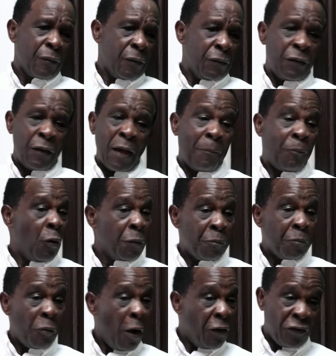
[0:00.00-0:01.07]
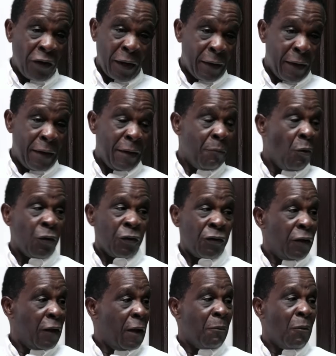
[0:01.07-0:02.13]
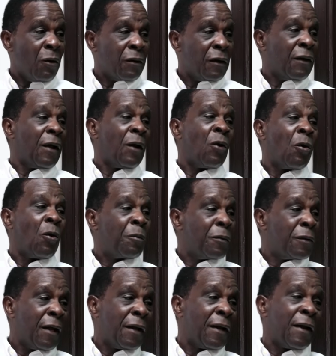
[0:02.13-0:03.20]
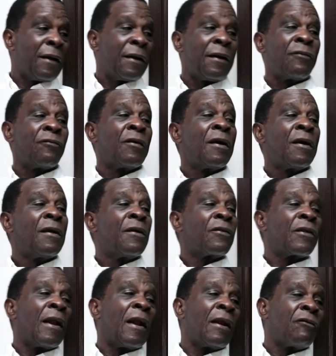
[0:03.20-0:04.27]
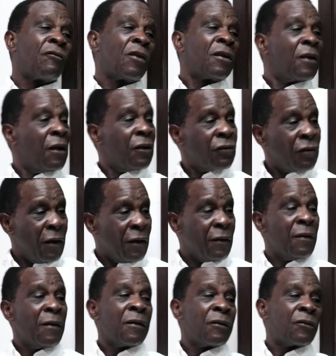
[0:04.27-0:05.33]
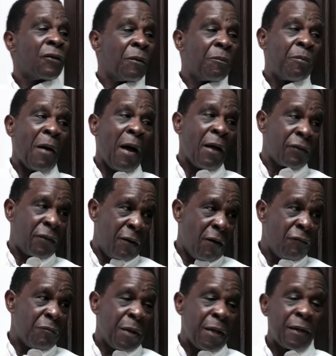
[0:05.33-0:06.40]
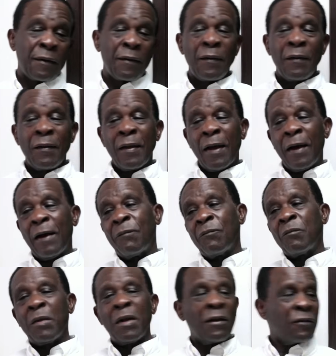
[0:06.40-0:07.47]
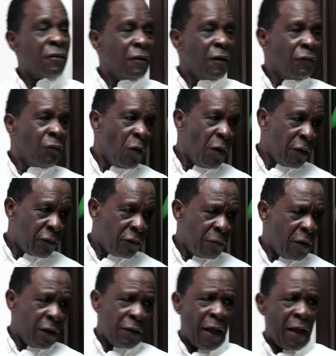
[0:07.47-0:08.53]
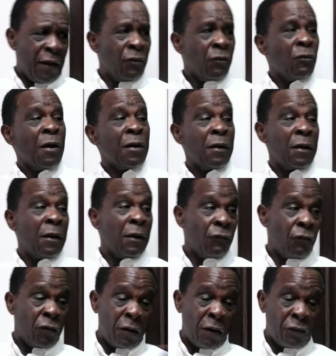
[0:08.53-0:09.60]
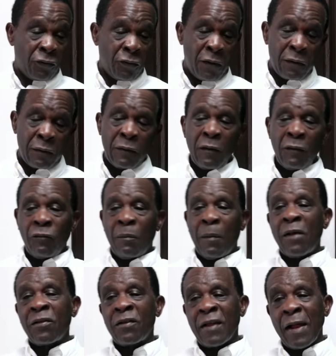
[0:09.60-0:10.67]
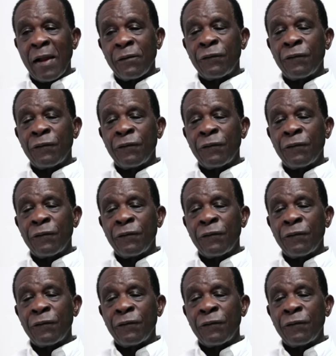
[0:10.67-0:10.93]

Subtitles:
The airport project that they're boasting about, and they opened and they didn't even send an invitation to the past government Minister of Works, because I don't want any invitation for myself.